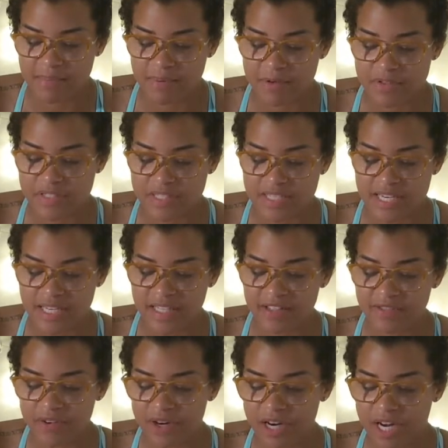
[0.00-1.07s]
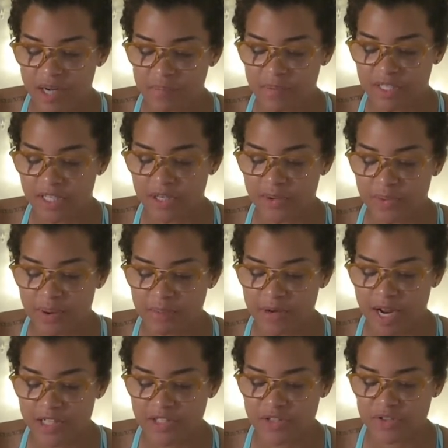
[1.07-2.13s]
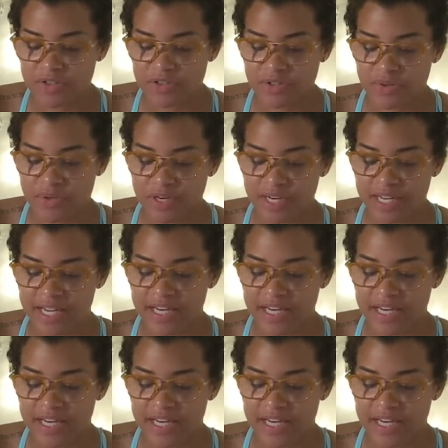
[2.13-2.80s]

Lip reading: post daily for a company who I'm not too sure